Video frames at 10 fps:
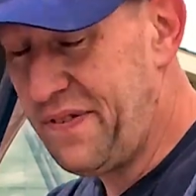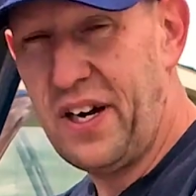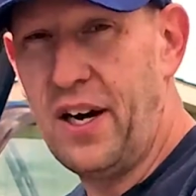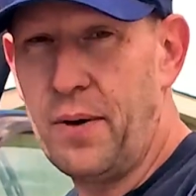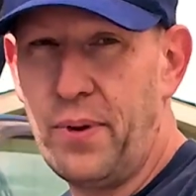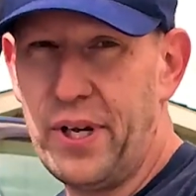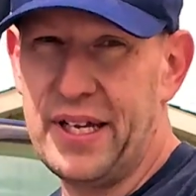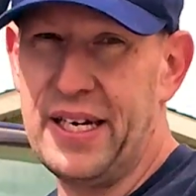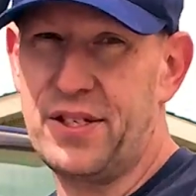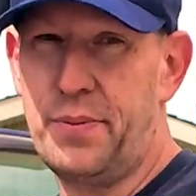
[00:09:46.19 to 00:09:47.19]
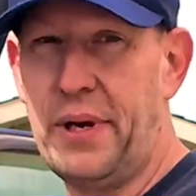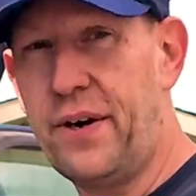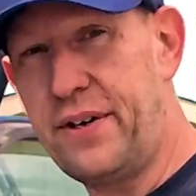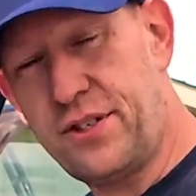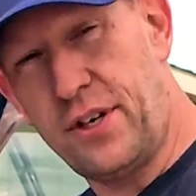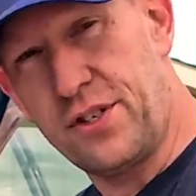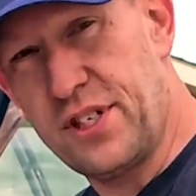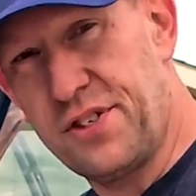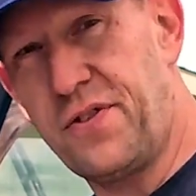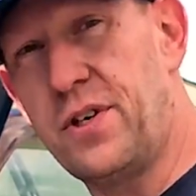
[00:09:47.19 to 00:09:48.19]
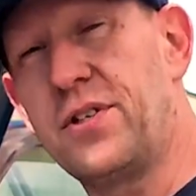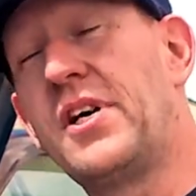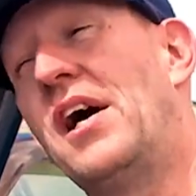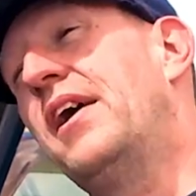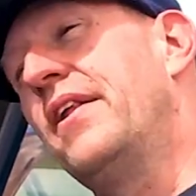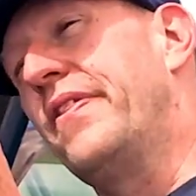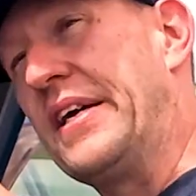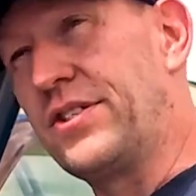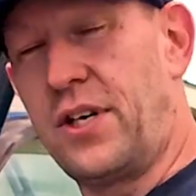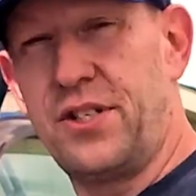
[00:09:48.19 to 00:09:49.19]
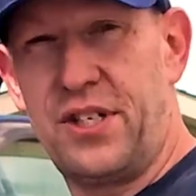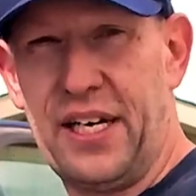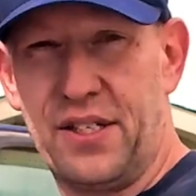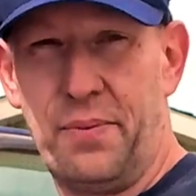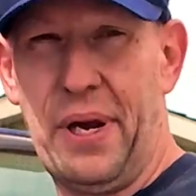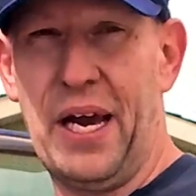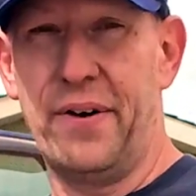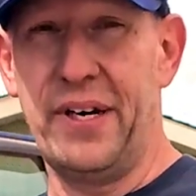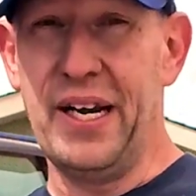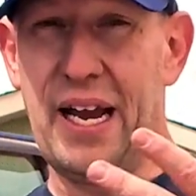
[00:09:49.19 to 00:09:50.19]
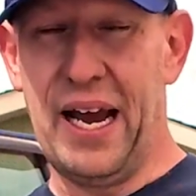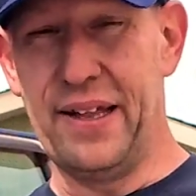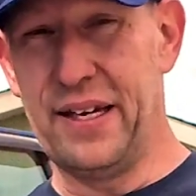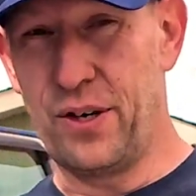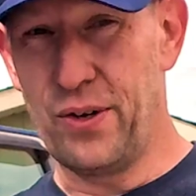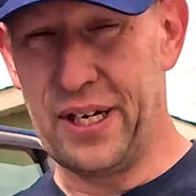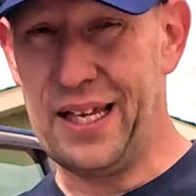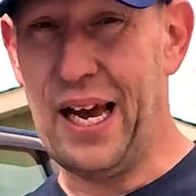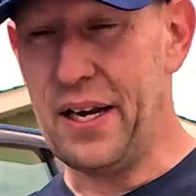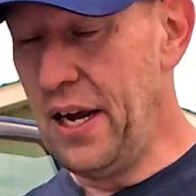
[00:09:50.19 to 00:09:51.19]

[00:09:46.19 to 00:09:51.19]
to unplug the extra battery, charge this first, then charge the extra battery, and then go like that.